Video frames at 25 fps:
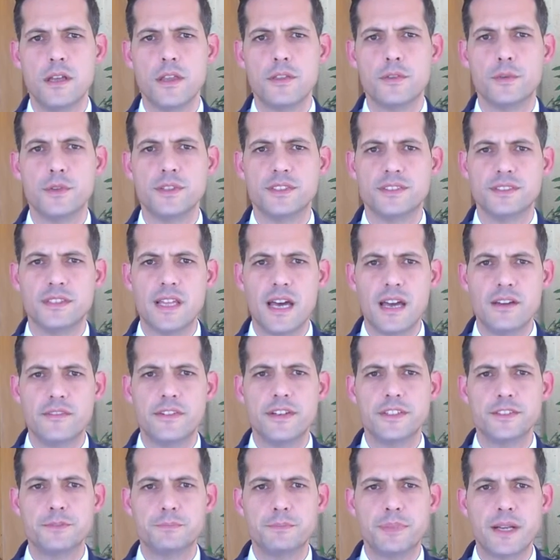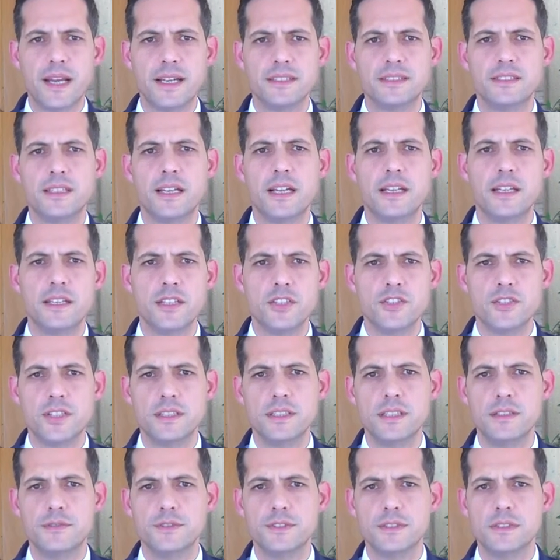Through its diverse practical
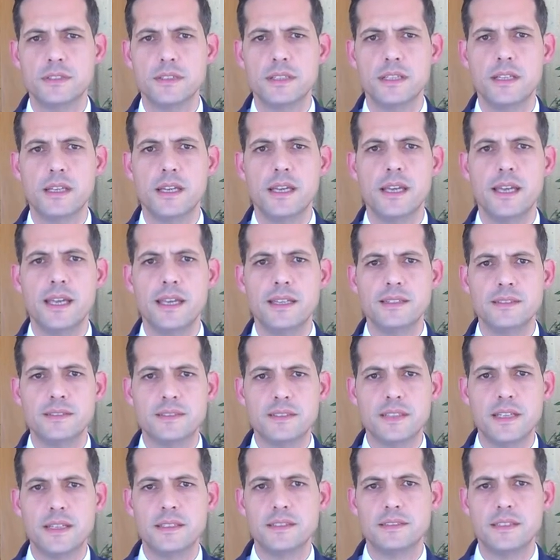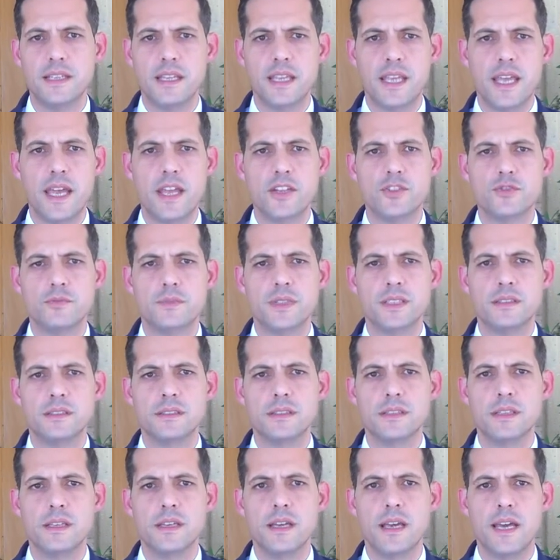initiatives, intense engagement,
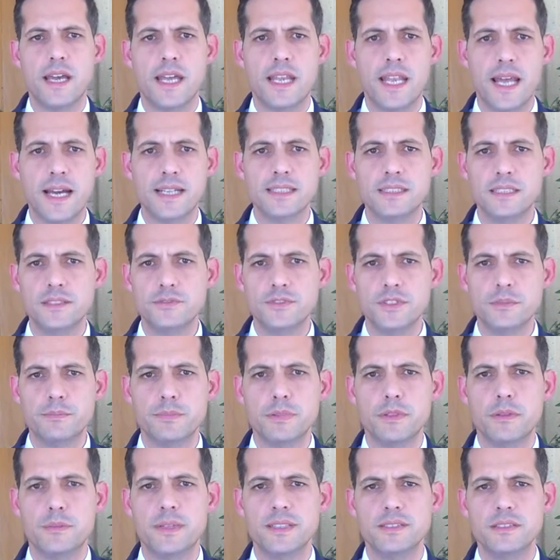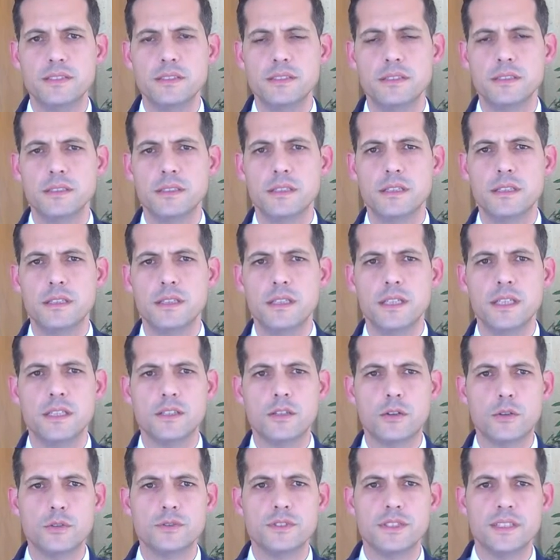and active diplomacy,
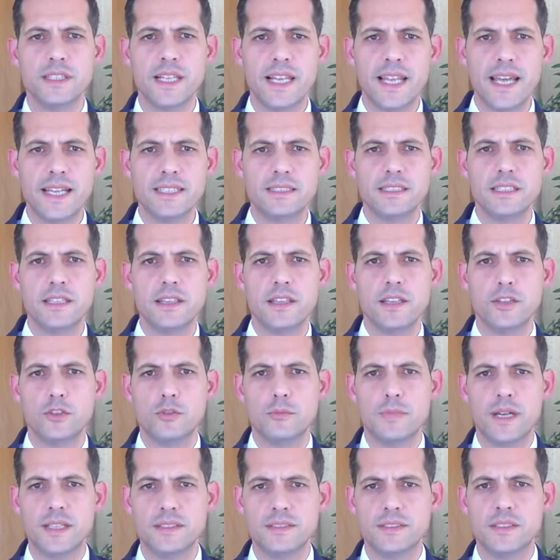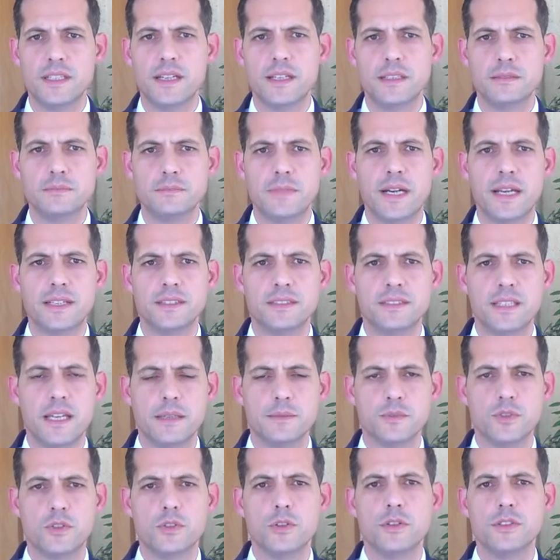including lately the humanitarian
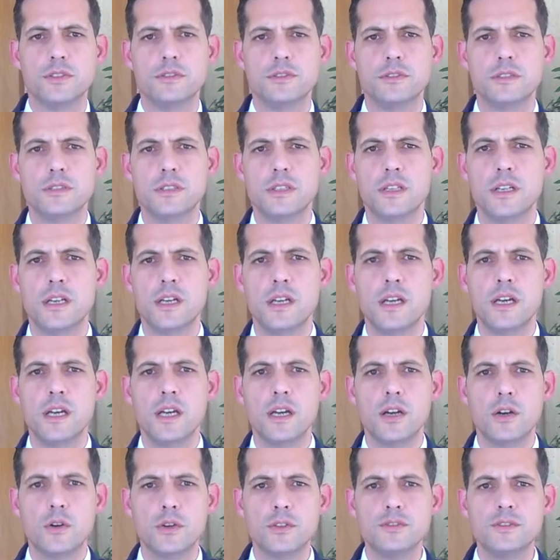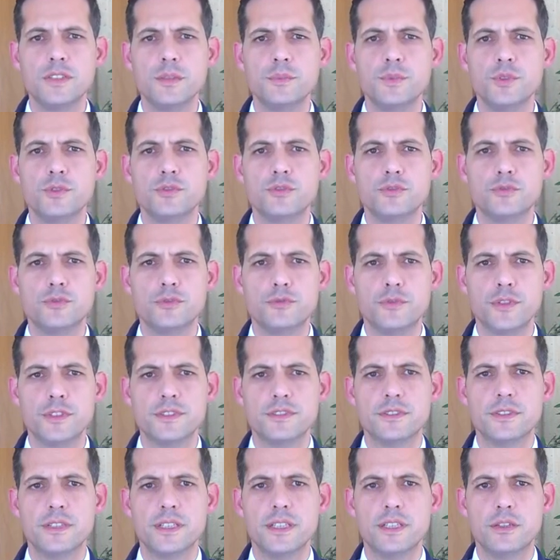maritime corridor, contributes to
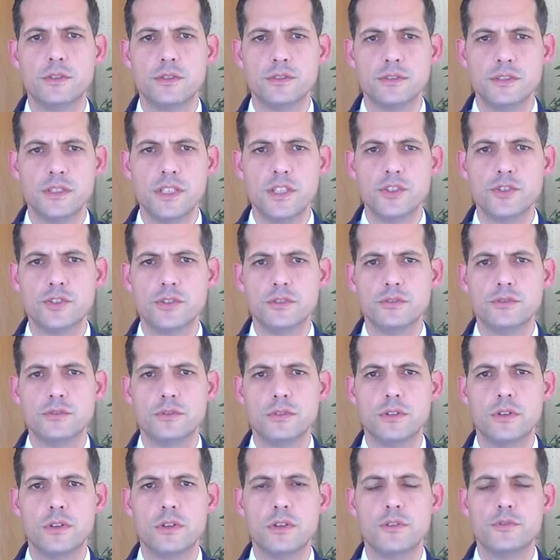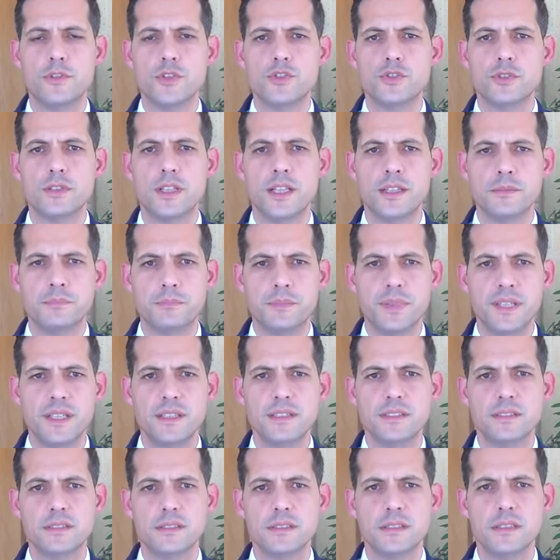fostering conditions of regional
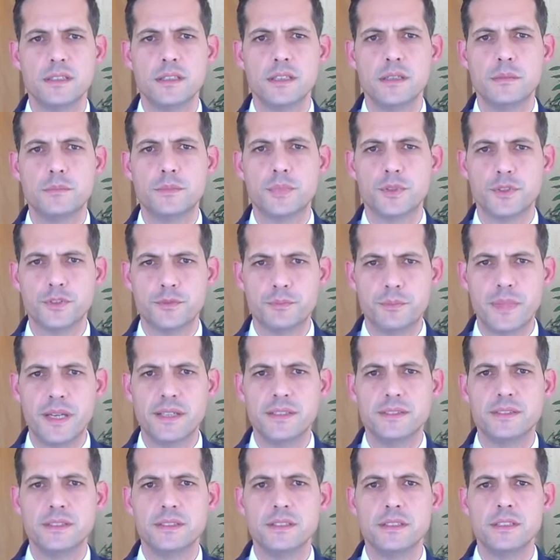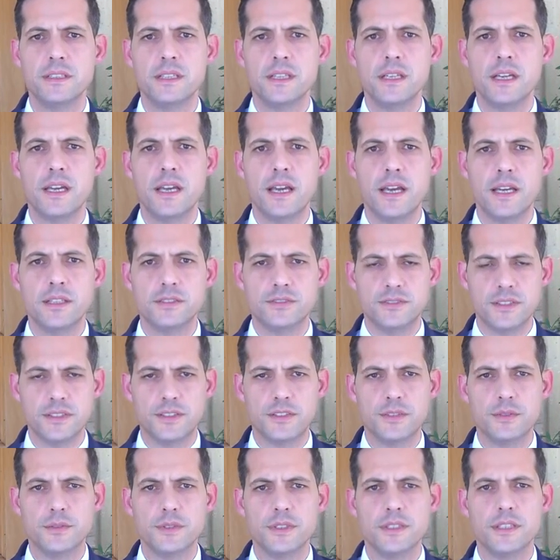peace, prosperity, and
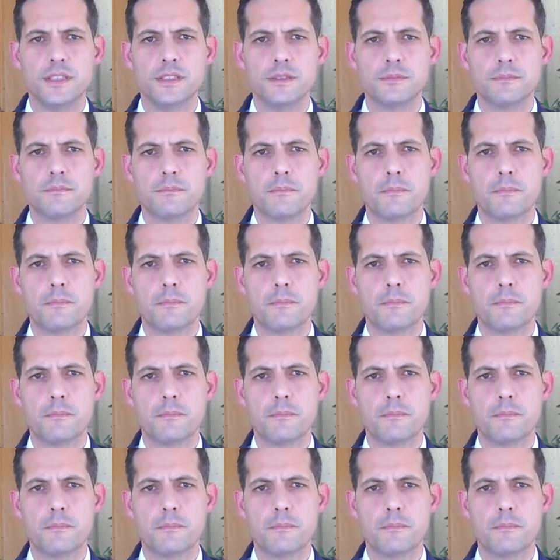security.